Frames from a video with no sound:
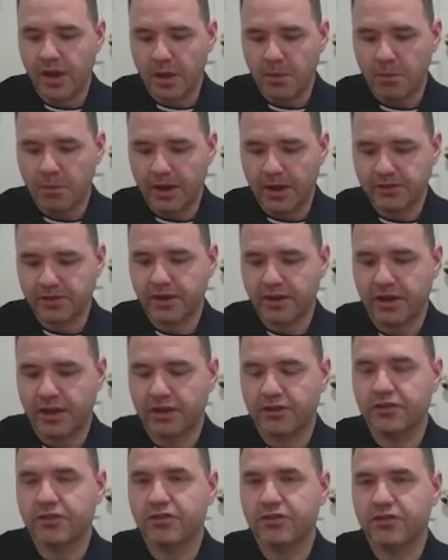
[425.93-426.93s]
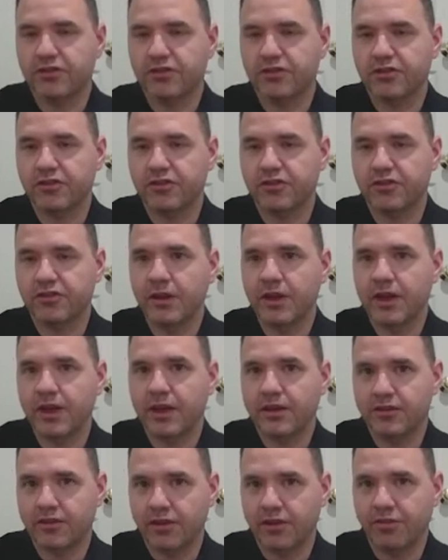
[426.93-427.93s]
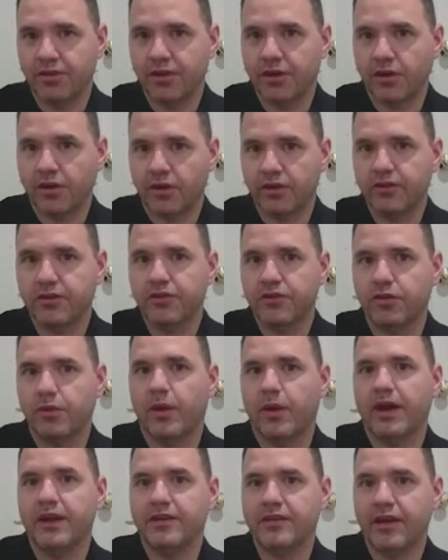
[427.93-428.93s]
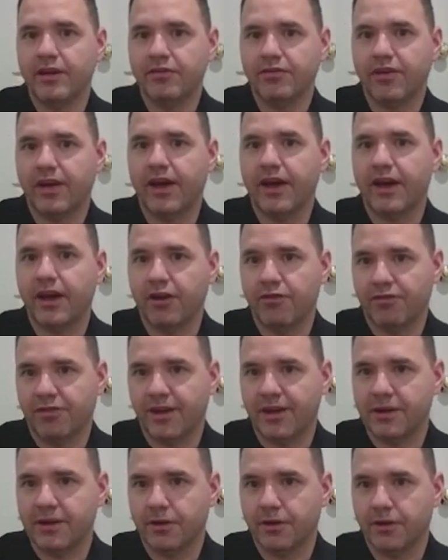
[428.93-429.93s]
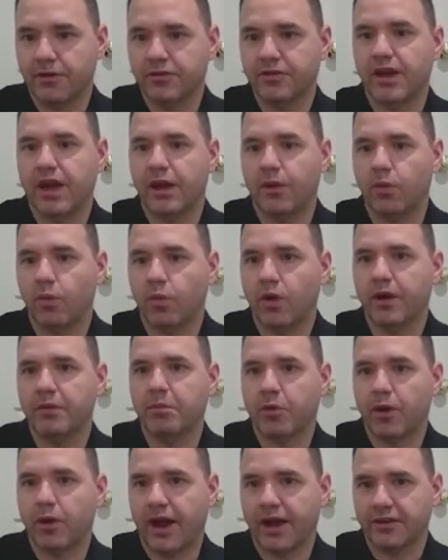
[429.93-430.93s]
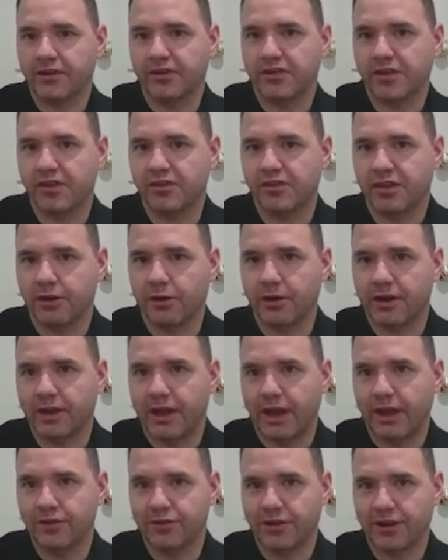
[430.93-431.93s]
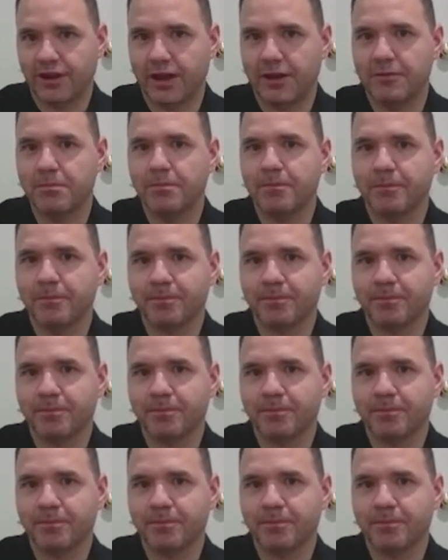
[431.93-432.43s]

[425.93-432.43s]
makes it extremely difficult to identify offenders and what practices they're engaging in.